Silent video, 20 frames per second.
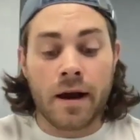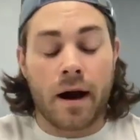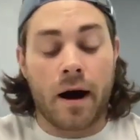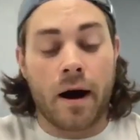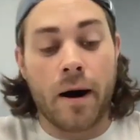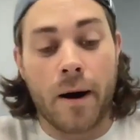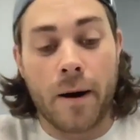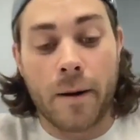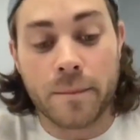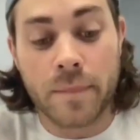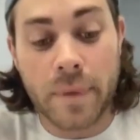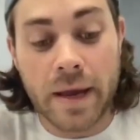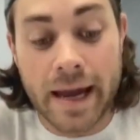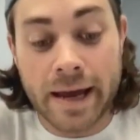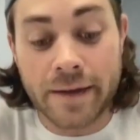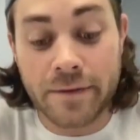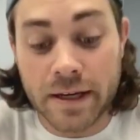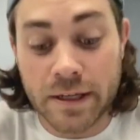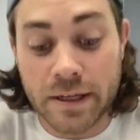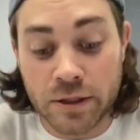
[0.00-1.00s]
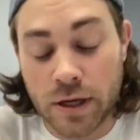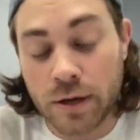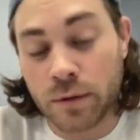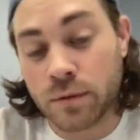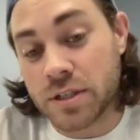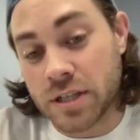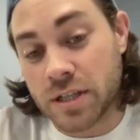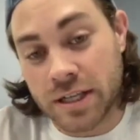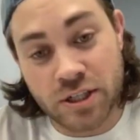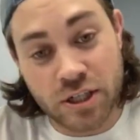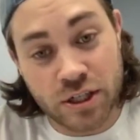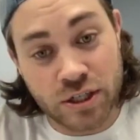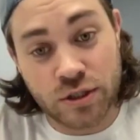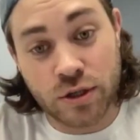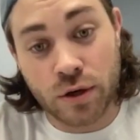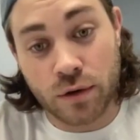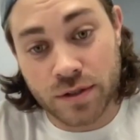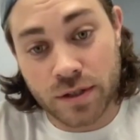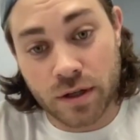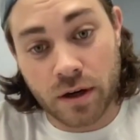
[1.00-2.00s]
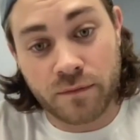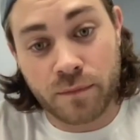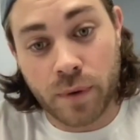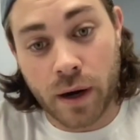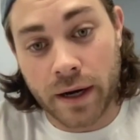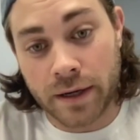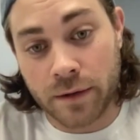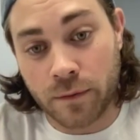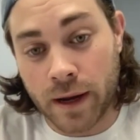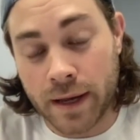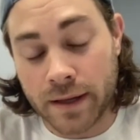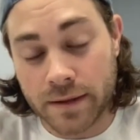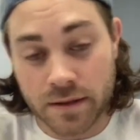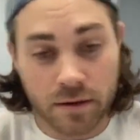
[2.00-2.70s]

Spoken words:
and then it's just dosed off body weight.